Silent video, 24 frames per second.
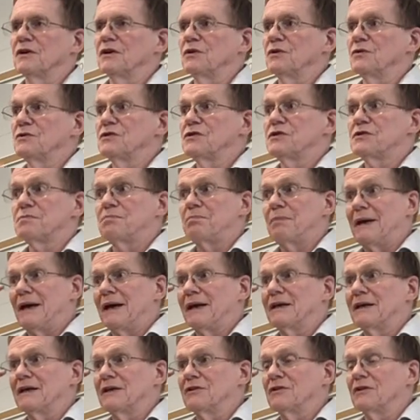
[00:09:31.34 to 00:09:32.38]
own
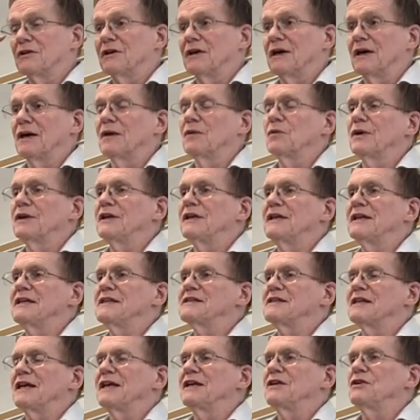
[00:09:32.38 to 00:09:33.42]
speck in your eye? What did he
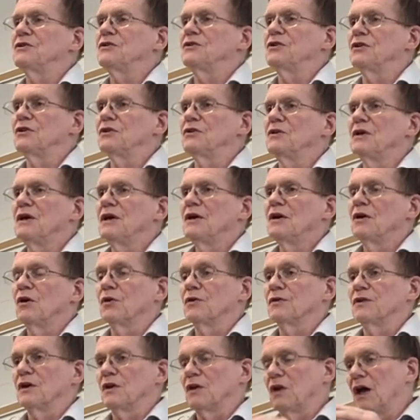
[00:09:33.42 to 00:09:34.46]
say you do,
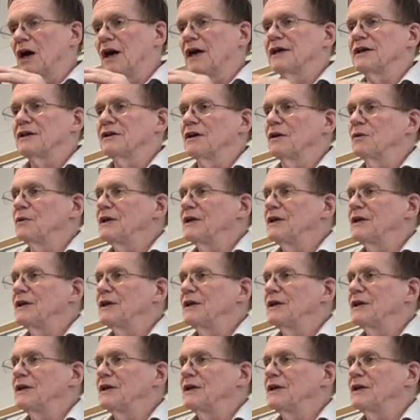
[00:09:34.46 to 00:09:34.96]
or the log in there?